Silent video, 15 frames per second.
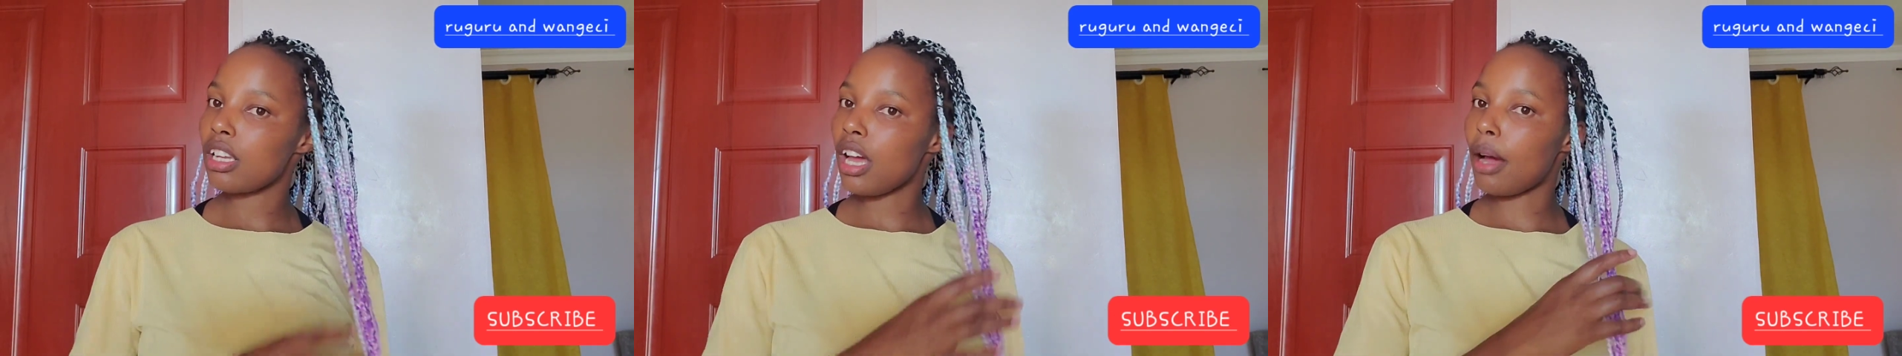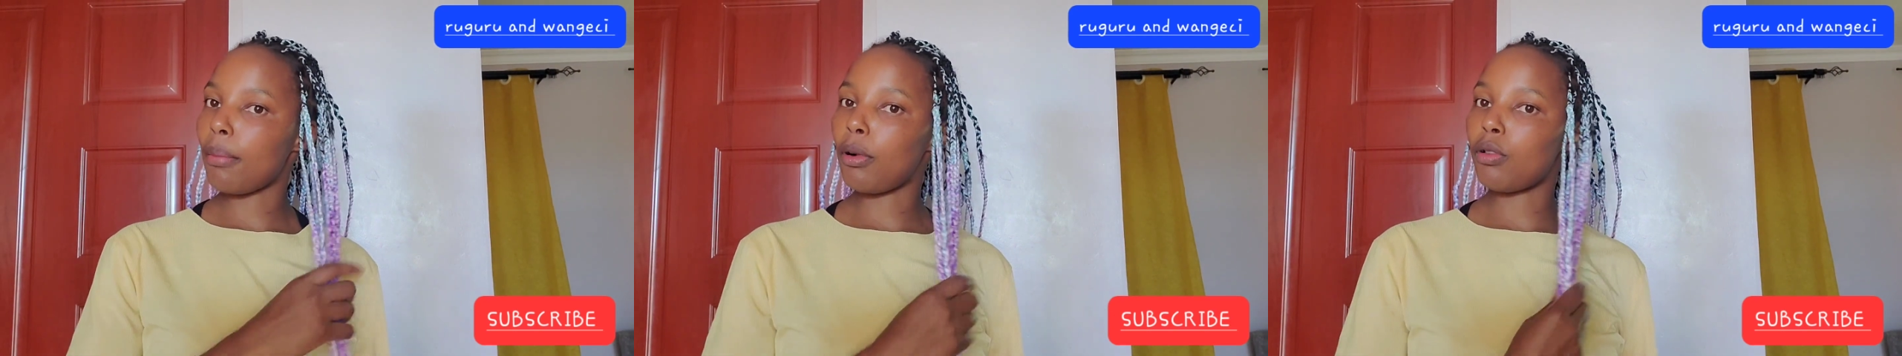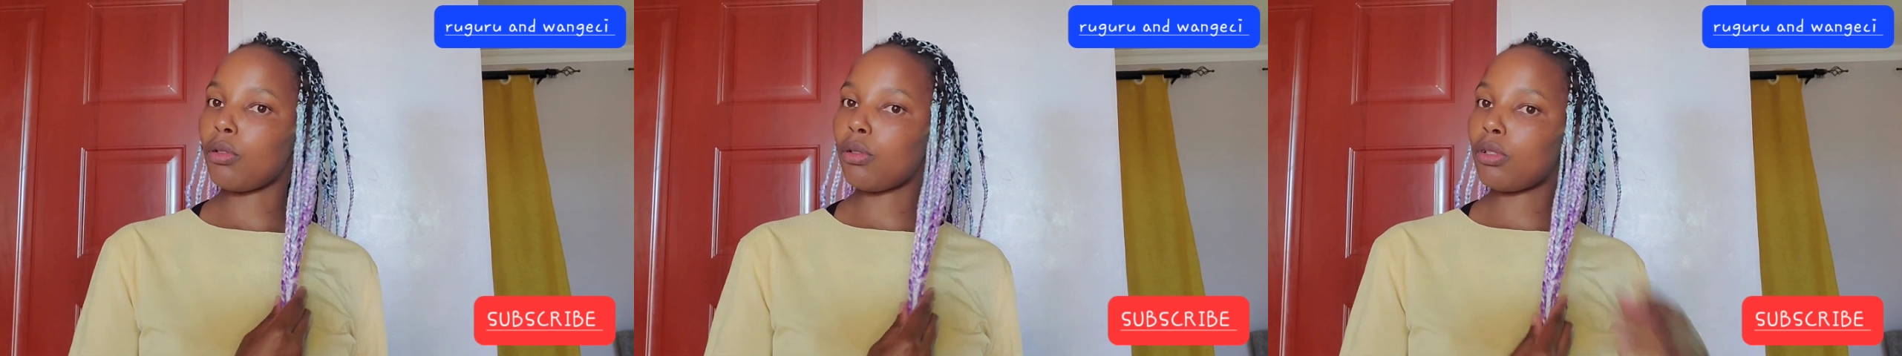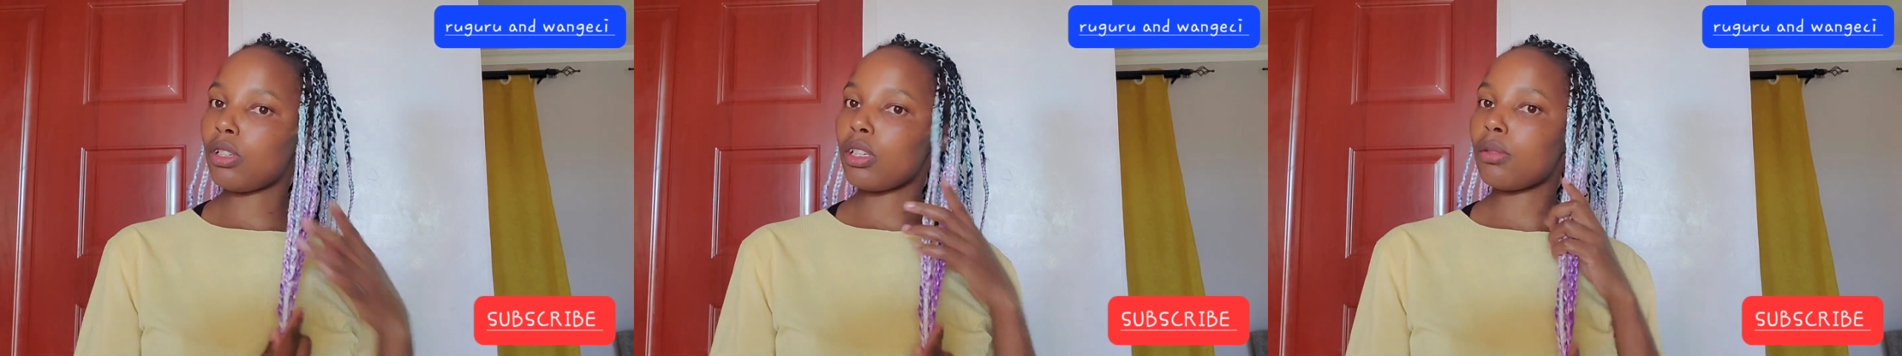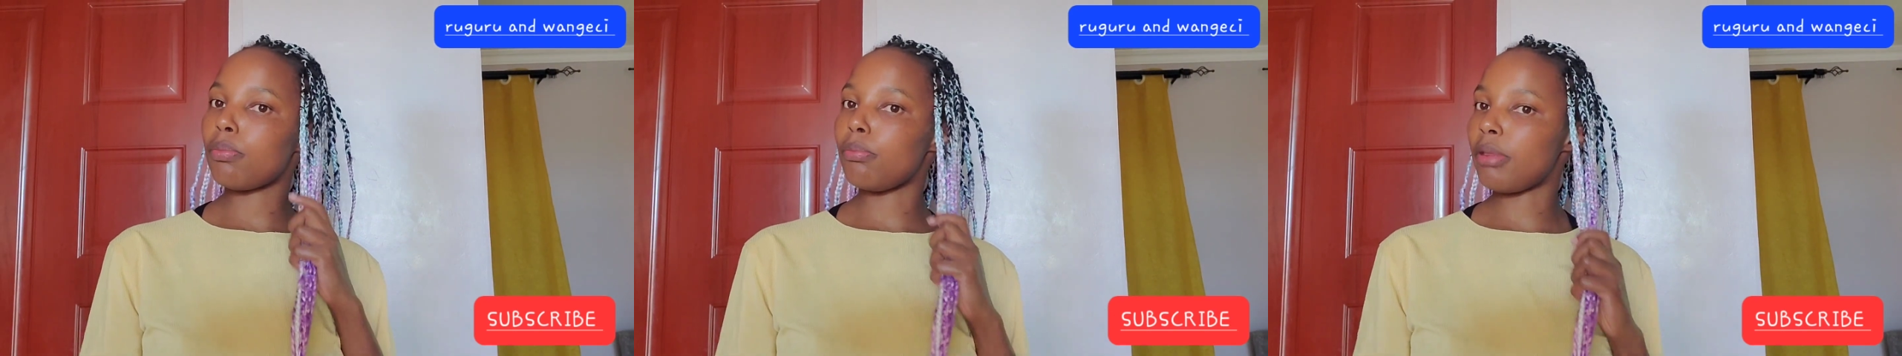
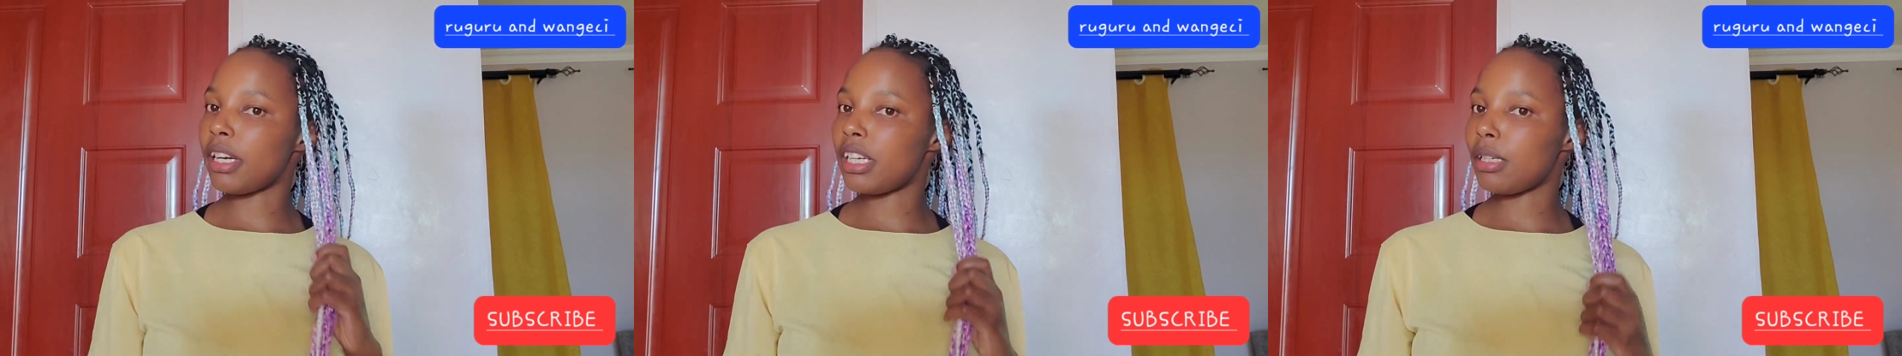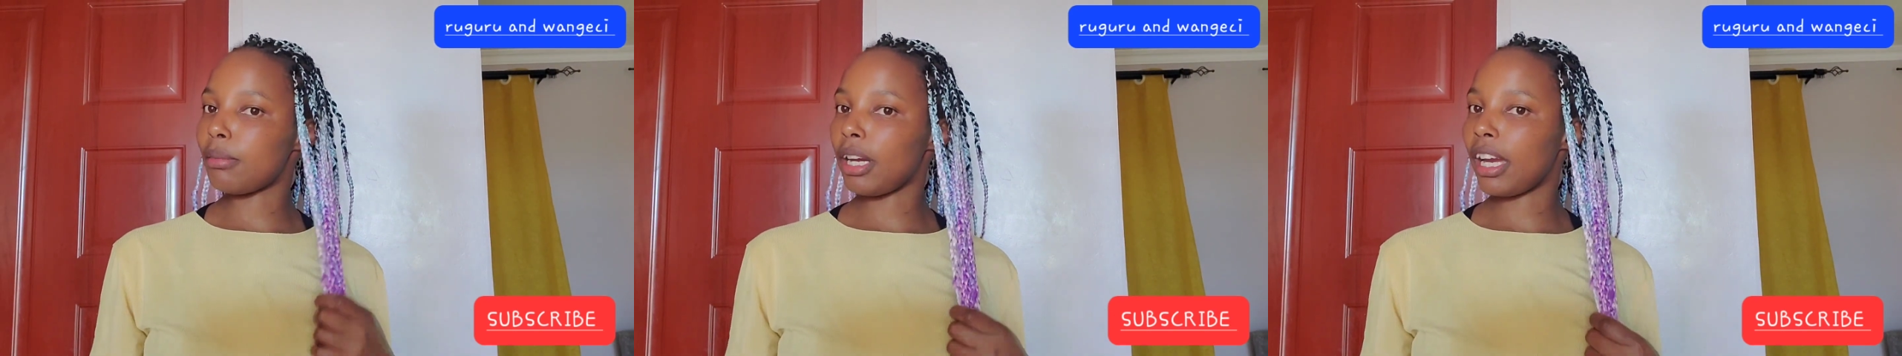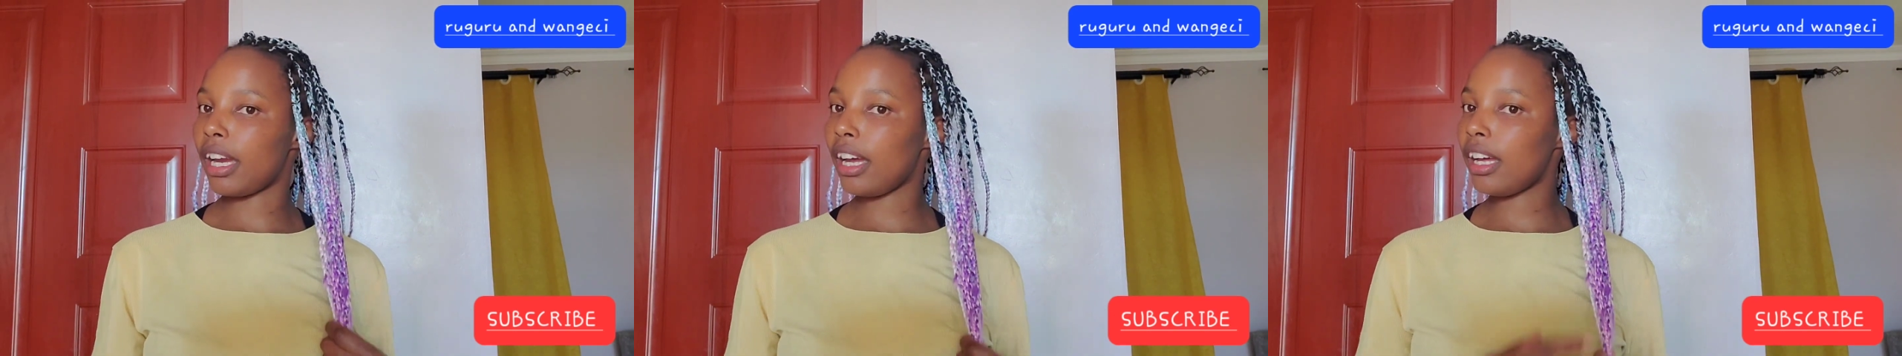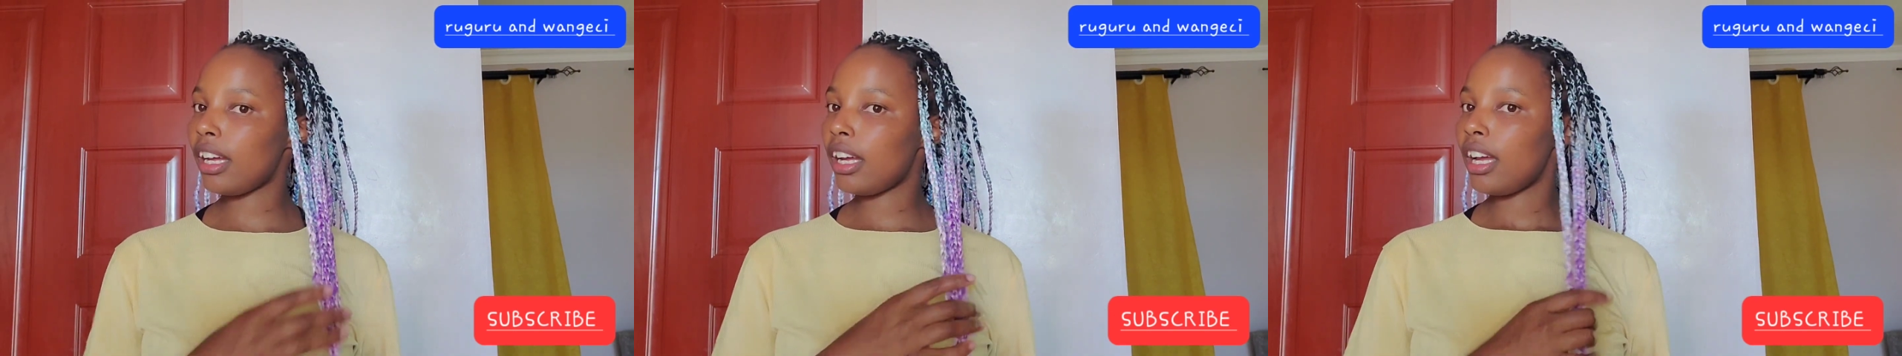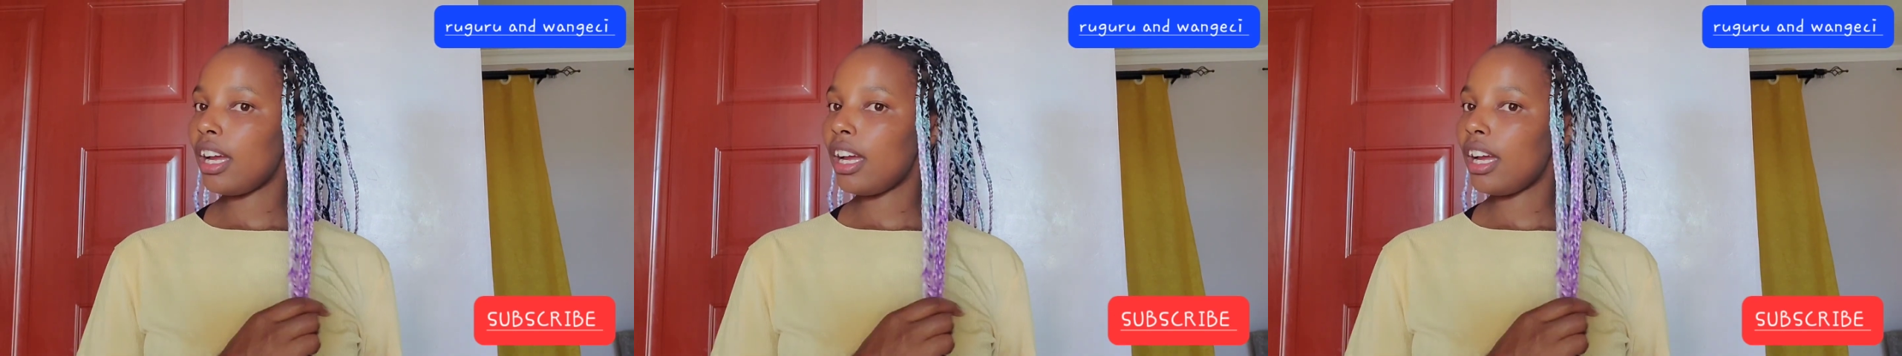about braiding my hair.